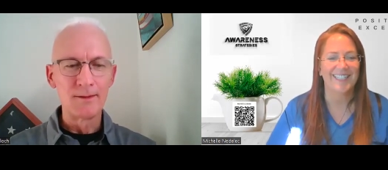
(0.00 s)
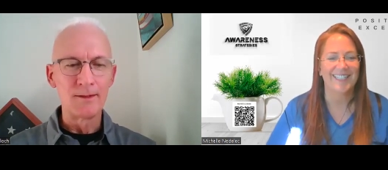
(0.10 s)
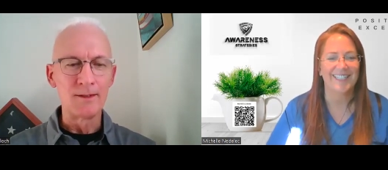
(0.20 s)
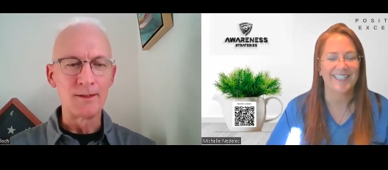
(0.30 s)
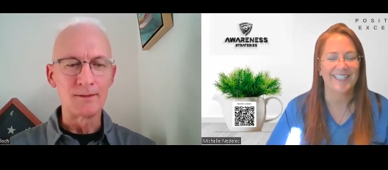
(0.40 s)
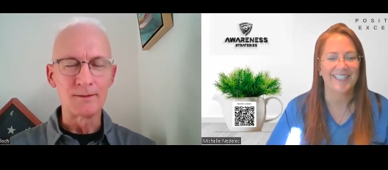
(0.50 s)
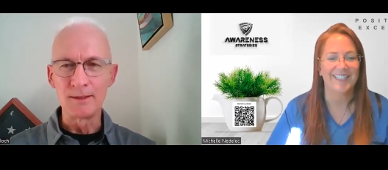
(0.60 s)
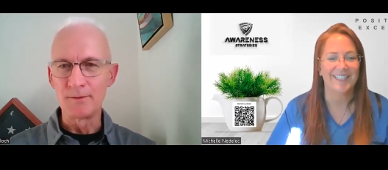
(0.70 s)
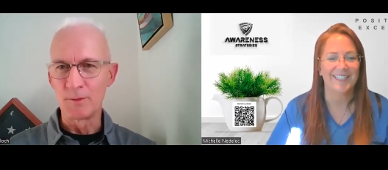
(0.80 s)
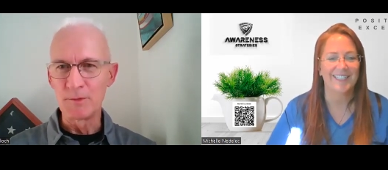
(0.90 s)
Speaker 1: uh,
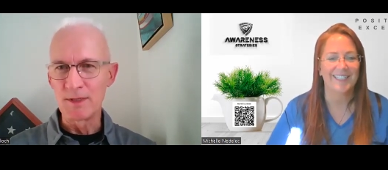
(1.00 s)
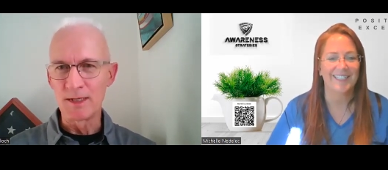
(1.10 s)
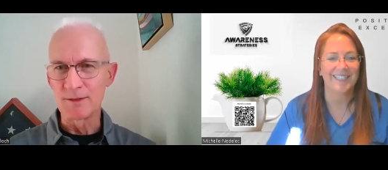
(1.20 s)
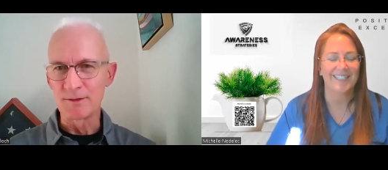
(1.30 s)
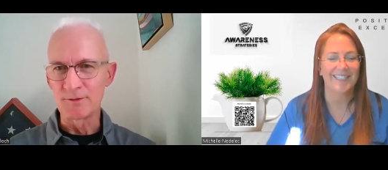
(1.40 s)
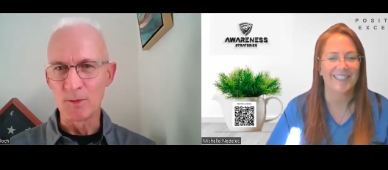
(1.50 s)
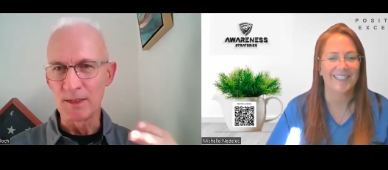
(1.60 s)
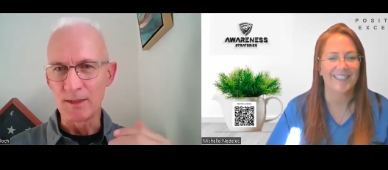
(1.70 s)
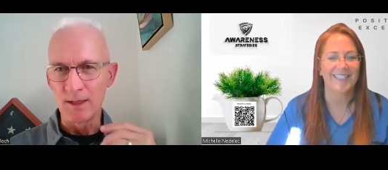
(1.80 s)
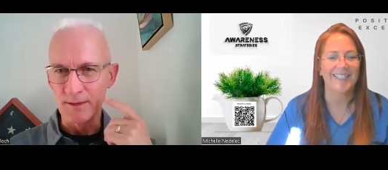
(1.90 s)
from the United States
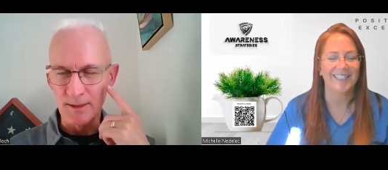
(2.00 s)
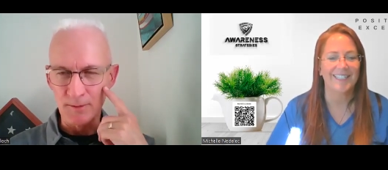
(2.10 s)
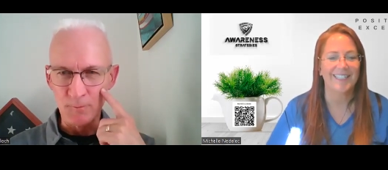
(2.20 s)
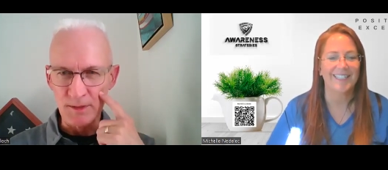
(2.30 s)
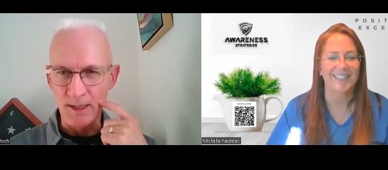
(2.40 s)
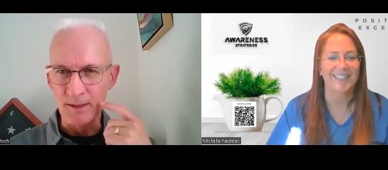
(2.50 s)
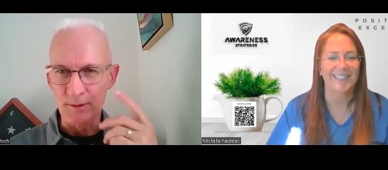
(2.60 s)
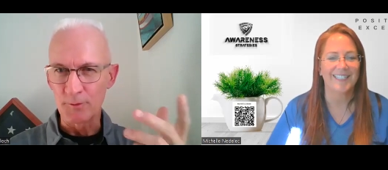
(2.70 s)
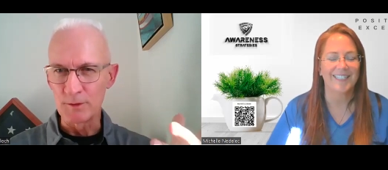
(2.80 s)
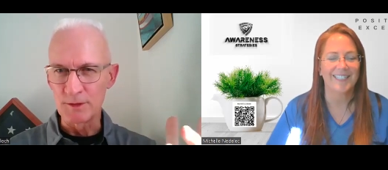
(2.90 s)
Army. I think he retired
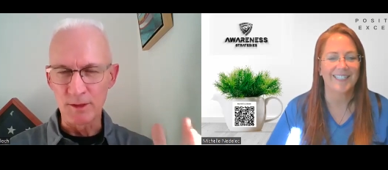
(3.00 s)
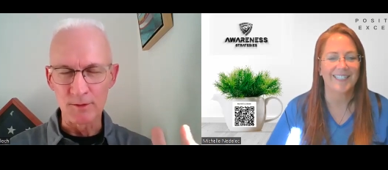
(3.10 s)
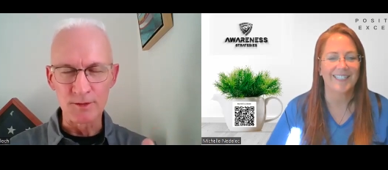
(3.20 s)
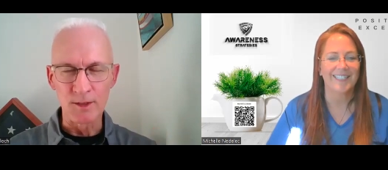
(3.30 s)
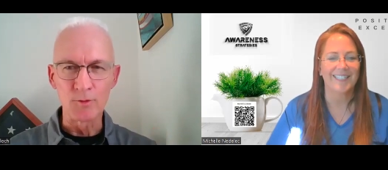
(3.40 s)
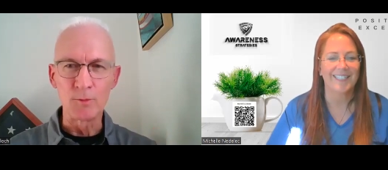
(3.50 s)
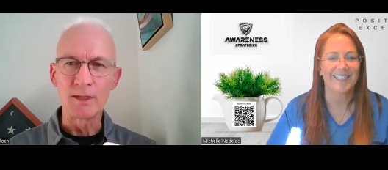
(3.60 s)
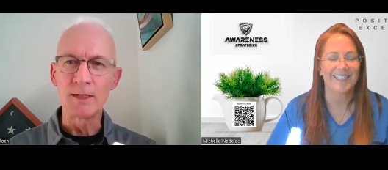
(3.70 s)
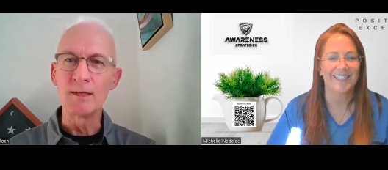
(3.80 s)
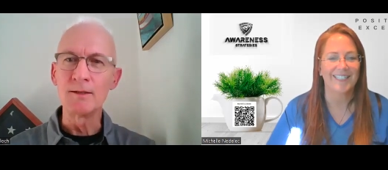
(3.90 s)
a three-star general,
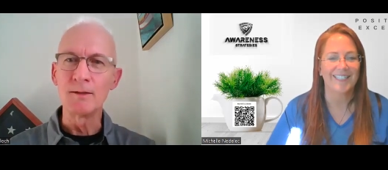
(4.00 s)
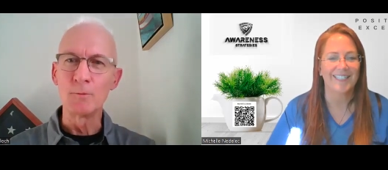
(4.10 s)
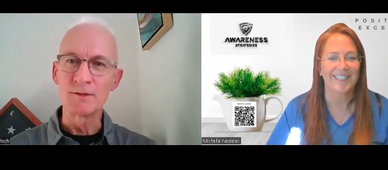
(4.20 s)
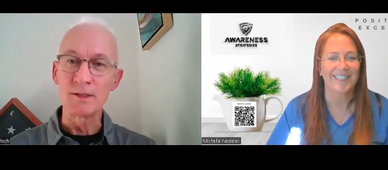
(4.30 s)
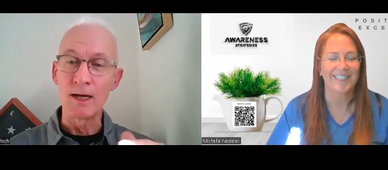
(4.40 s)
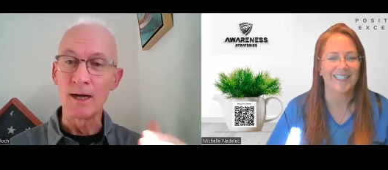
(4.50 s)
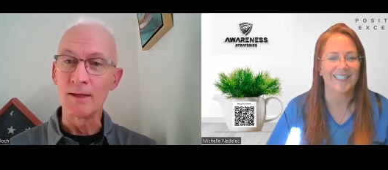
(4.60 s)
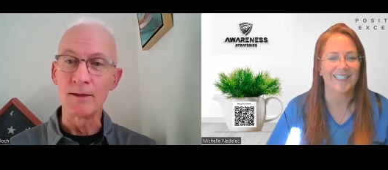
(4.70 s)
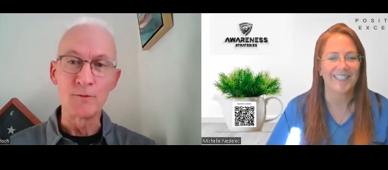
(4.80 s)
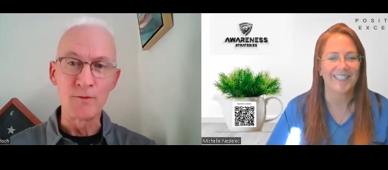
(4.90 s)
but he was the guy,
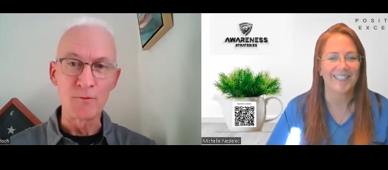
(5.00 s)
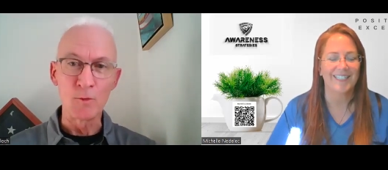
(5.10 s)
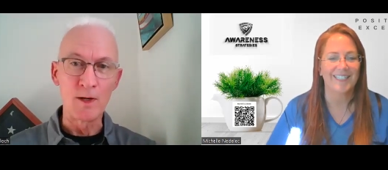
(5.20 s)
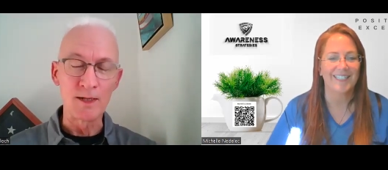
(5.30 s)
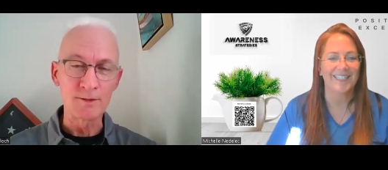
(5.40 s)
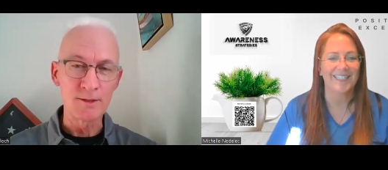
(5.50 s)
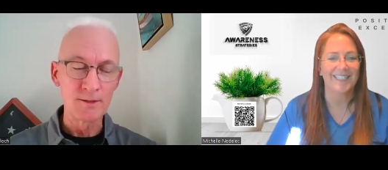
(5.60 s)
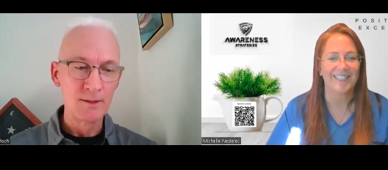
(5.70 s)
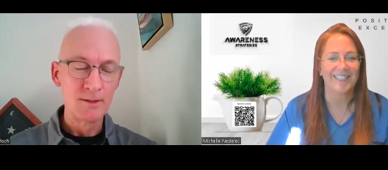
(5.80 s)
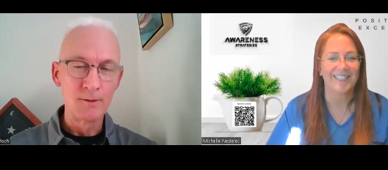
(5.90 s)
if you've ever
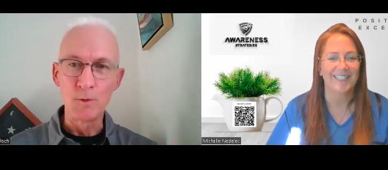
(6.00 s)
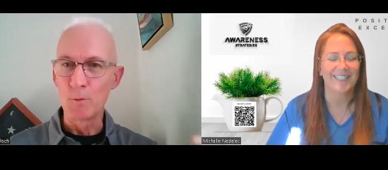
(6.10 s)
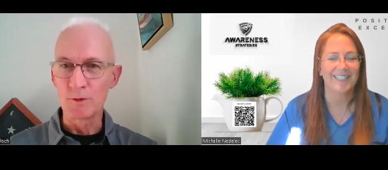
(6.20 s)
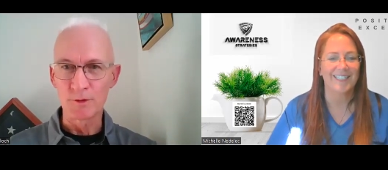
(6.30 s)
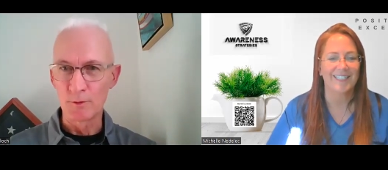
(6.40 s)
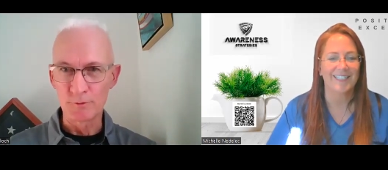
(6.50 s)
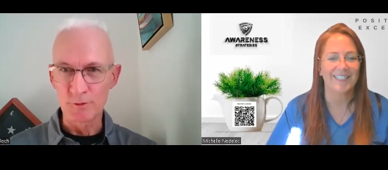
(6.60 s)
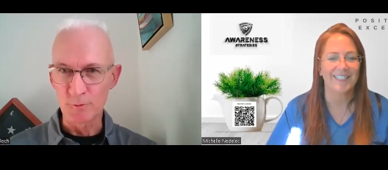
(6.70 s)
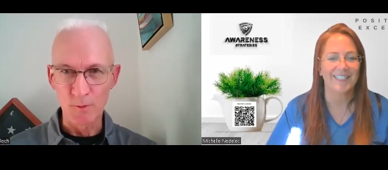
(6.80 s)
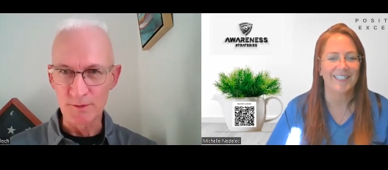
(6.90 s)
watched We Were
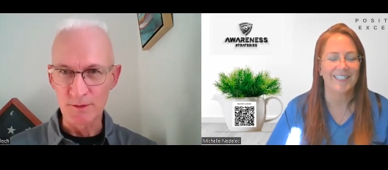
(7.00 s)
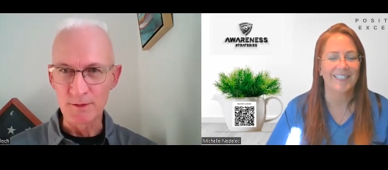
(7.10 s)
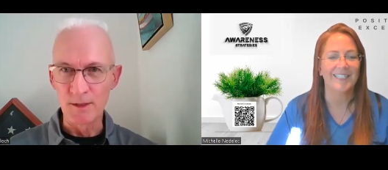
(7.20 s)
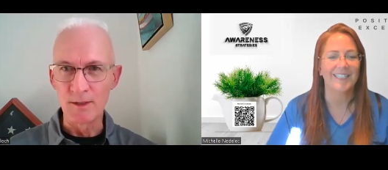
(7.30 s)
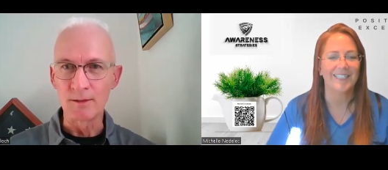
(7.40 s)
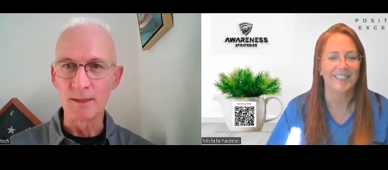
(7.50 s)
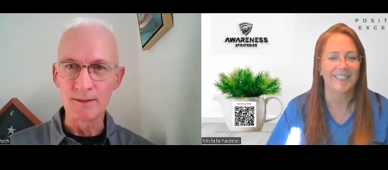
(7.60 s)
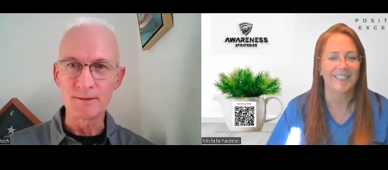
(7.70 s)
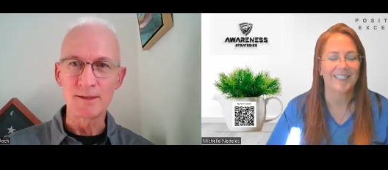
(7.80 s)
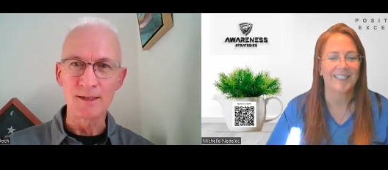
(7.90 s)
Soldiers Once and Young,
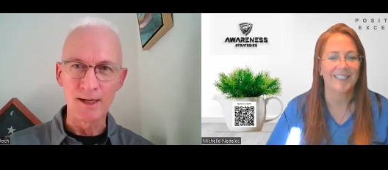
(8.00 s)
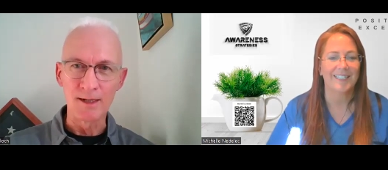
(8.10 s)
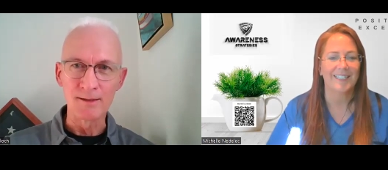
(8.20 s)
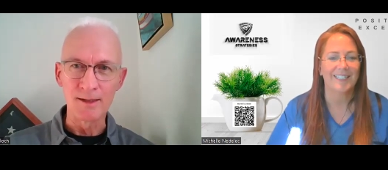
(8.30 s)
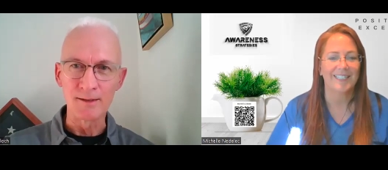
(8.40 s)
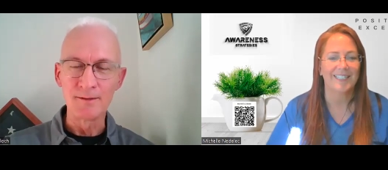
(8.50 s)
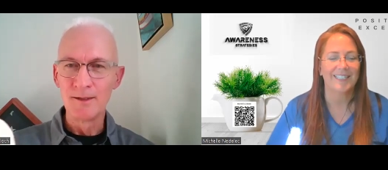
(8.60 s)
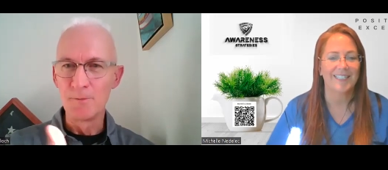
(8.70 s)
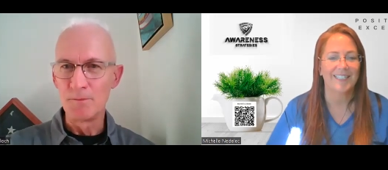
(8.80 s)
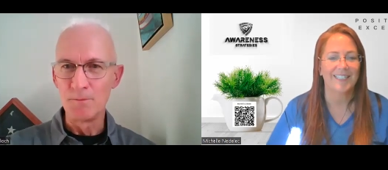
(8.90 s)
he's the guy that
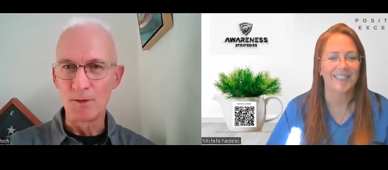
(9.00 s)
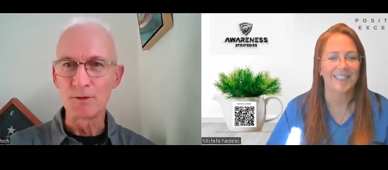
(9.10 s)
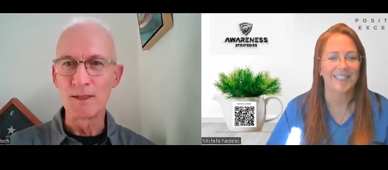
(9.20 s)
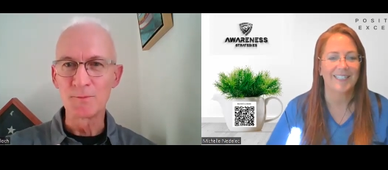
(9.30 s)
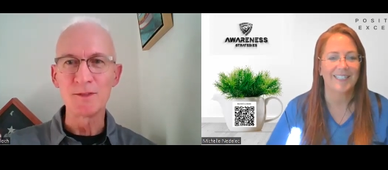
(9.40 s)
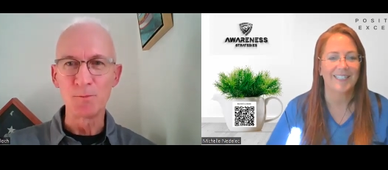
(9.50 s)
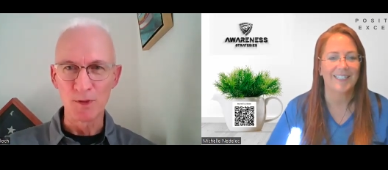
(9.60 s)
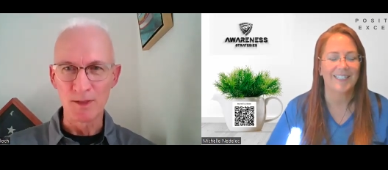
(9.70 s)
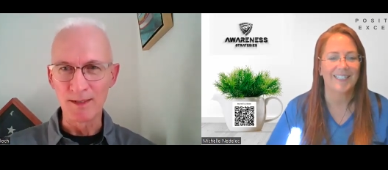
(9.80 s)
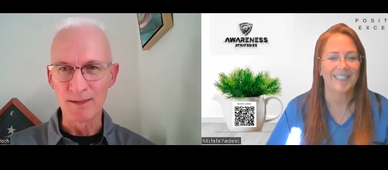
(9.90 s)
Mel Gibson
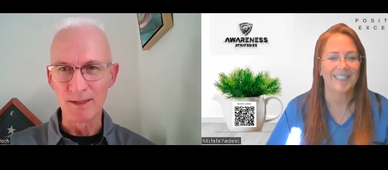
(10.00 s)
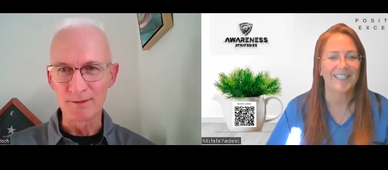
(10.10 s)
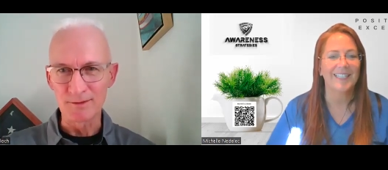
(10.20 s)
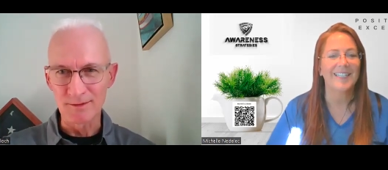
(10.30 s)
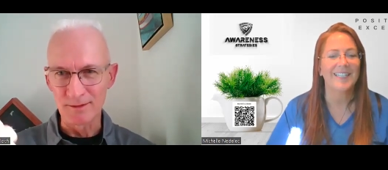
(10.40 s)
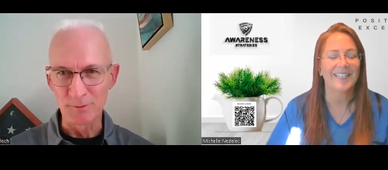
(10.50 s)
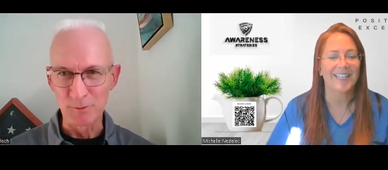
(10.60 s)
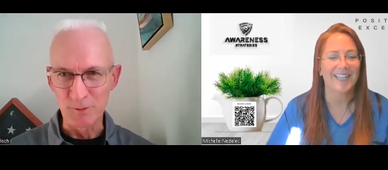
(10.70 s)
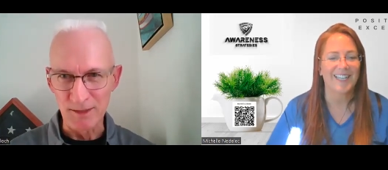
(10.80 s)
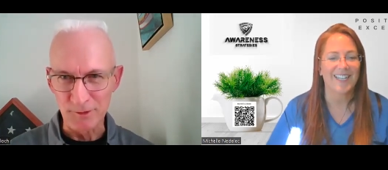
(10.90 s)
played as the
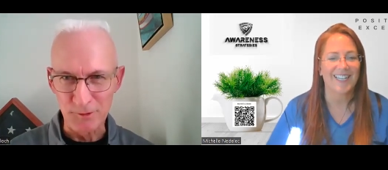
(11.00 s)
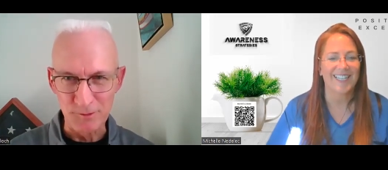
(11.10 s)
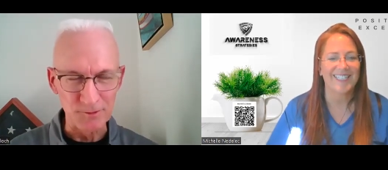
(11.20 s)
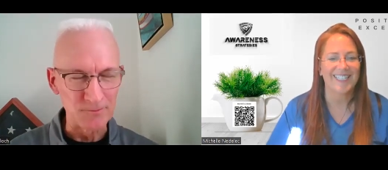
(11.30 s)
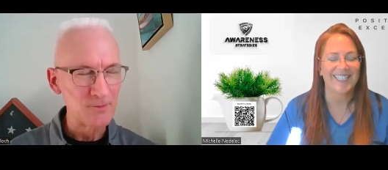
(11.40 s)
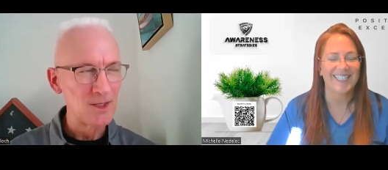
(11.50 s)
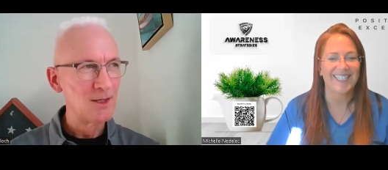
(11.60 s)
lieutenant colonel.